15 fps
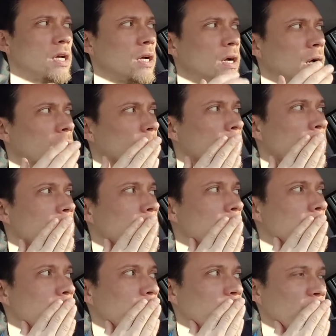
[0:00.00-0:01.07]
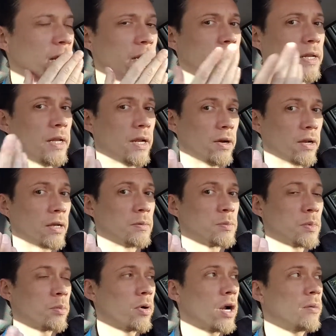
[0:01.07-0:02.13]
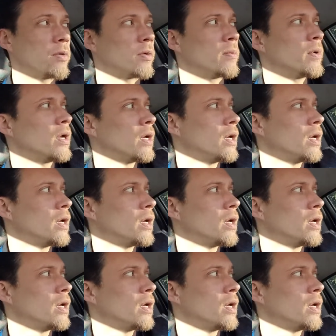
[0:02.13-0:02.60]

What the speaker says: but here comes my problem.